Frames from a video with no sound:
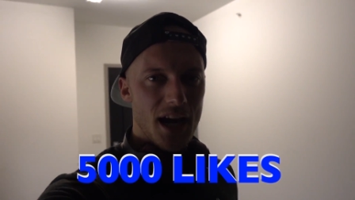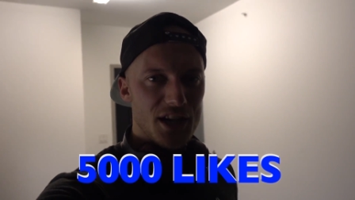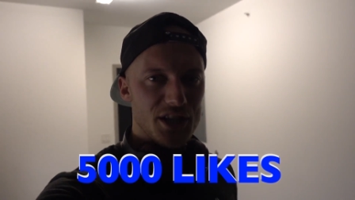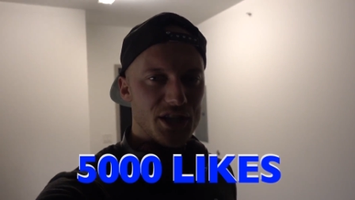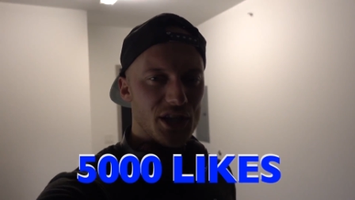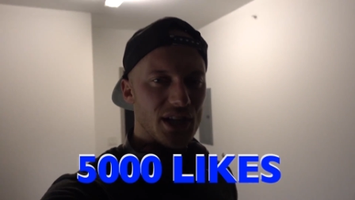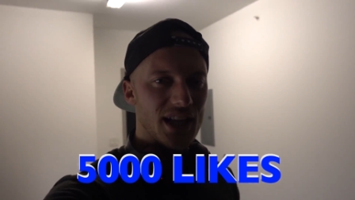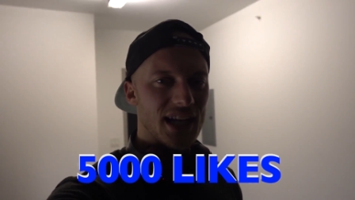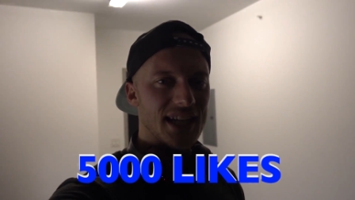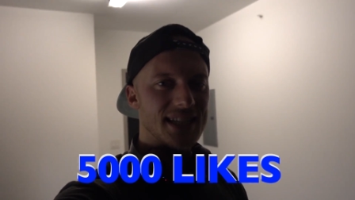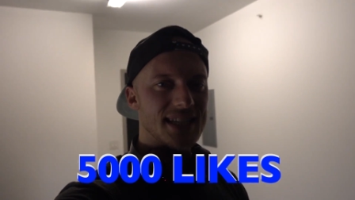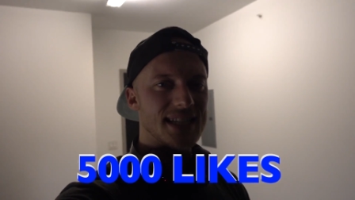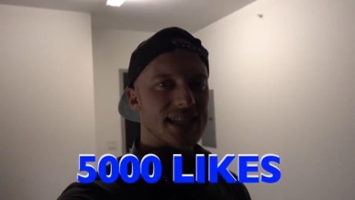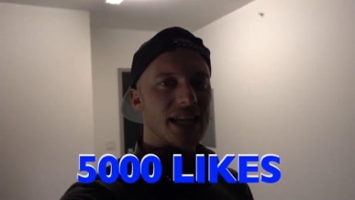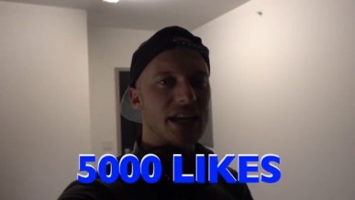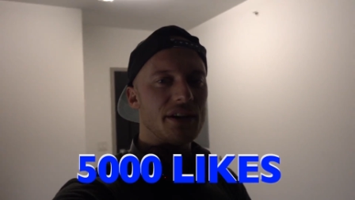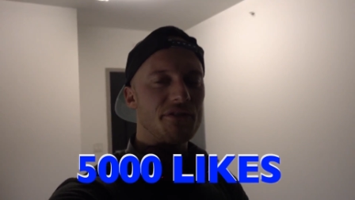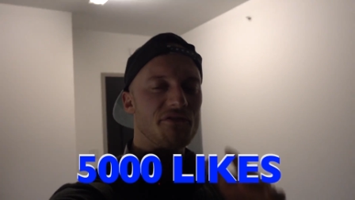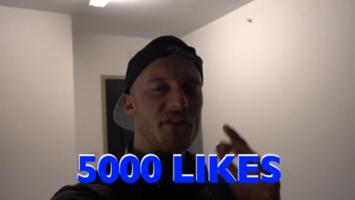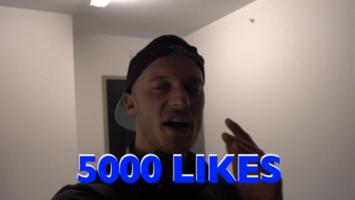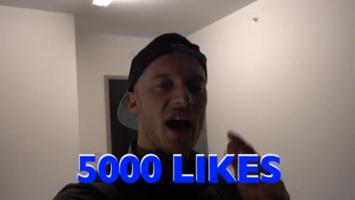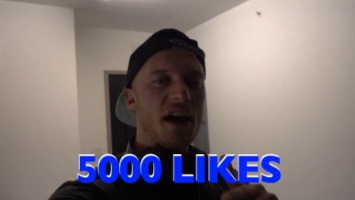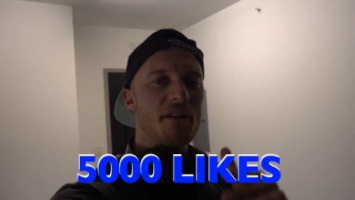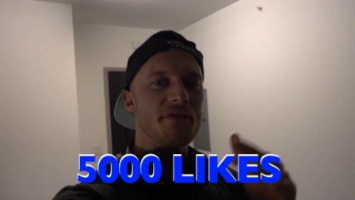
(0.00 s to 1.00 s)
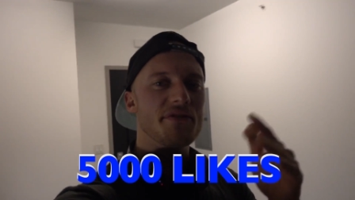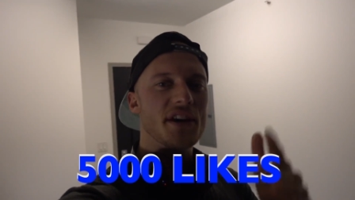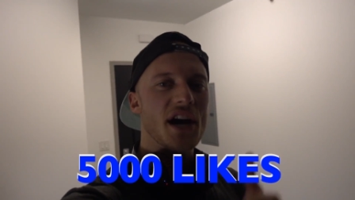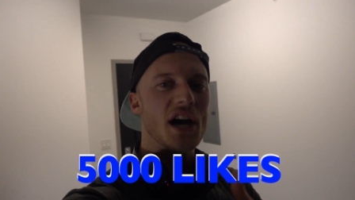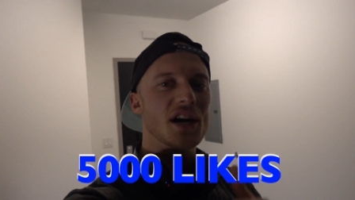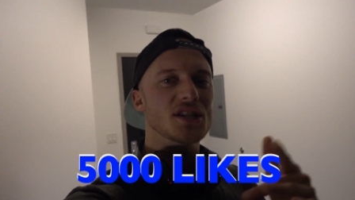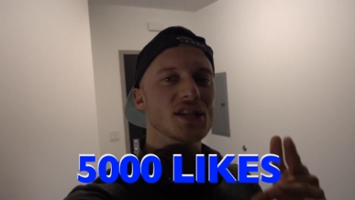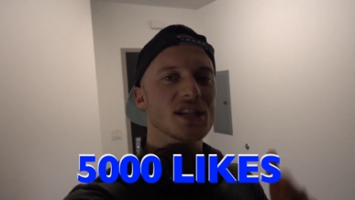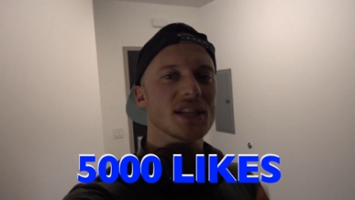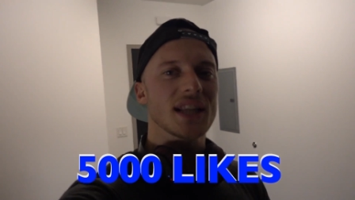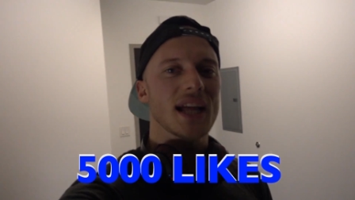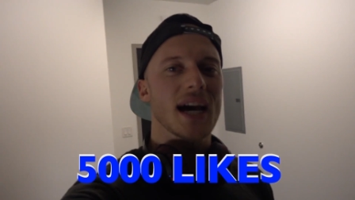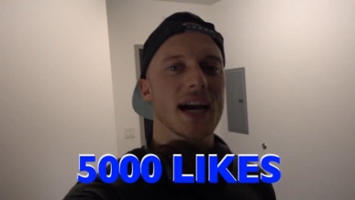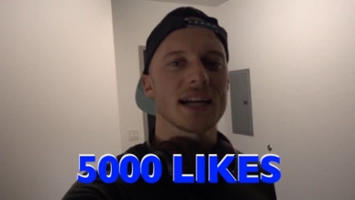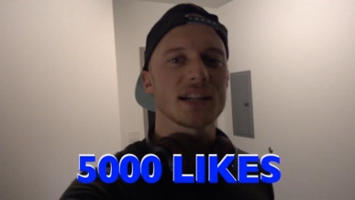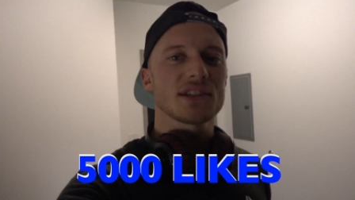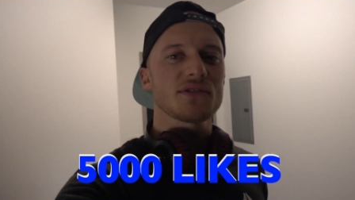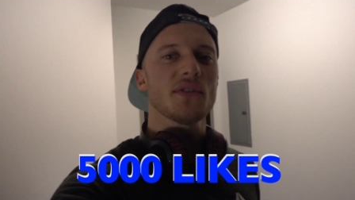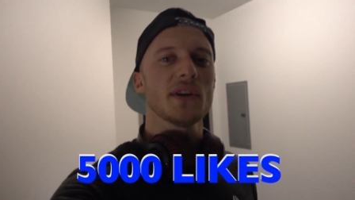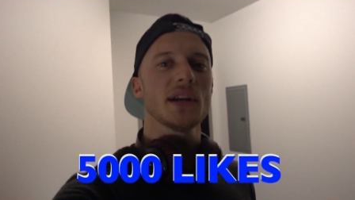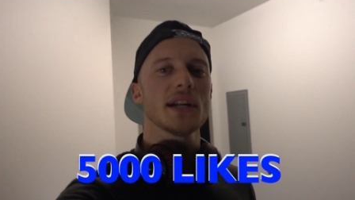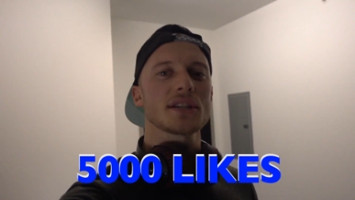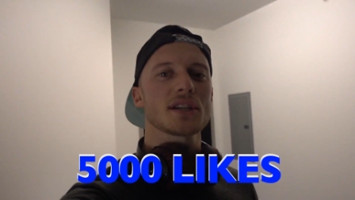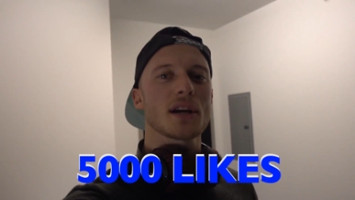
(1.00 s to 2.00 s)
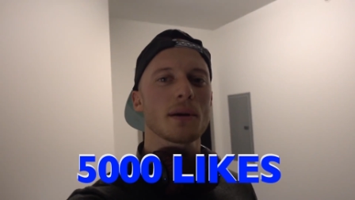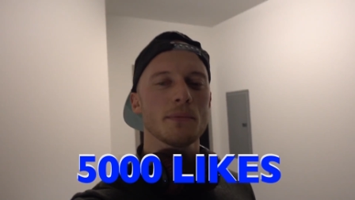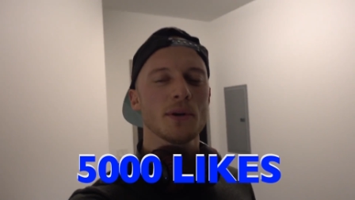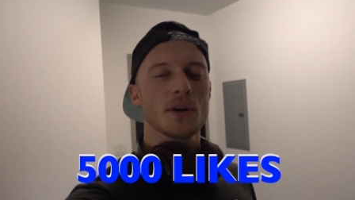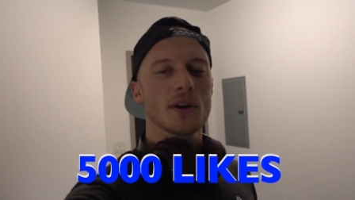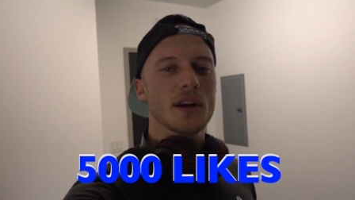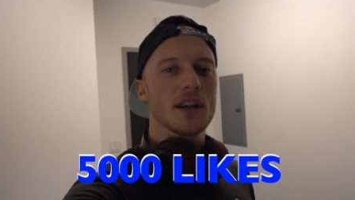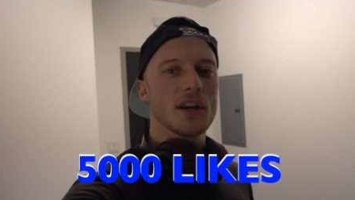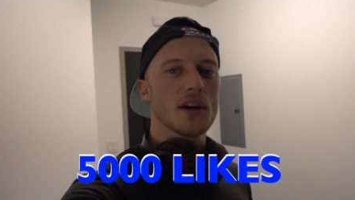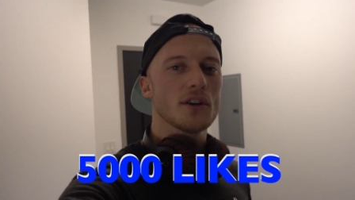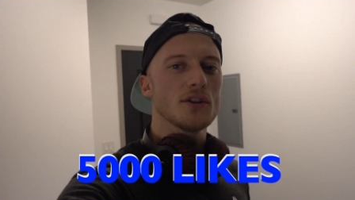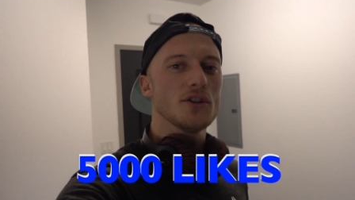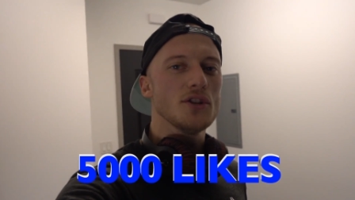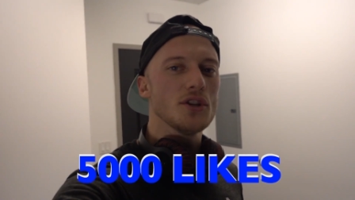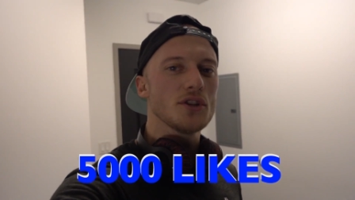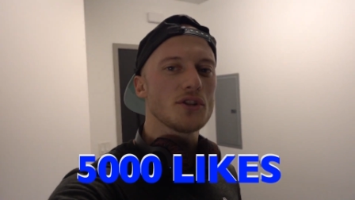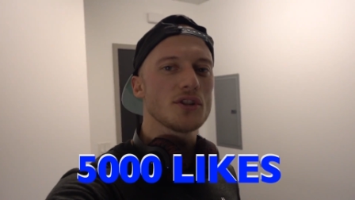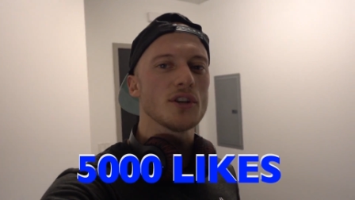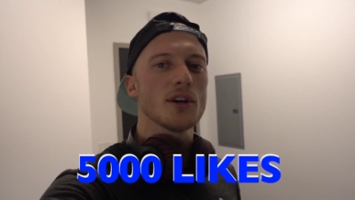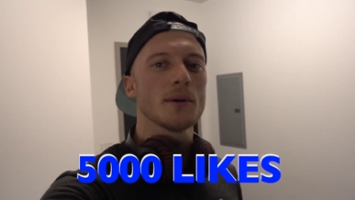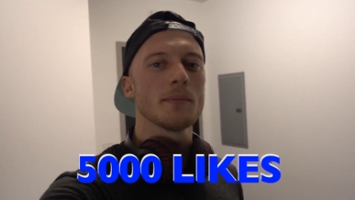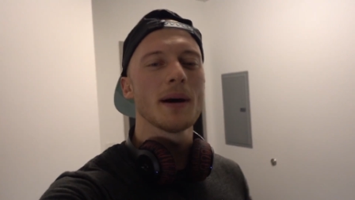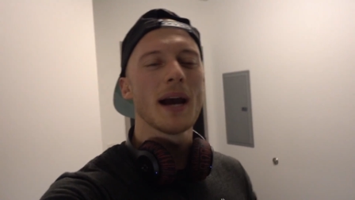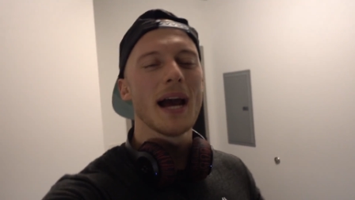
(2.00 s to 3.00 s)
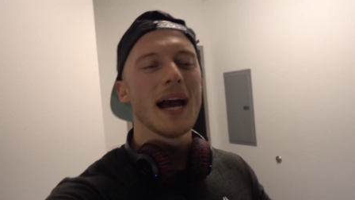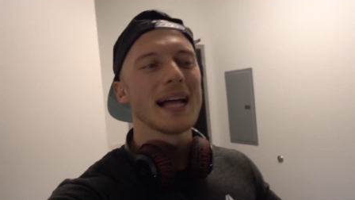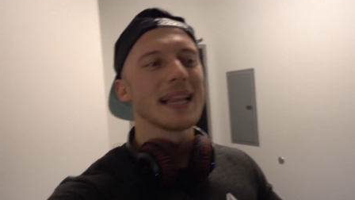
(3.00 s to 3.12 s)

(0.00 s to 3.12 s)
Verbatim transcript: So let's see. five thousand likes. Fitness community on YouTube.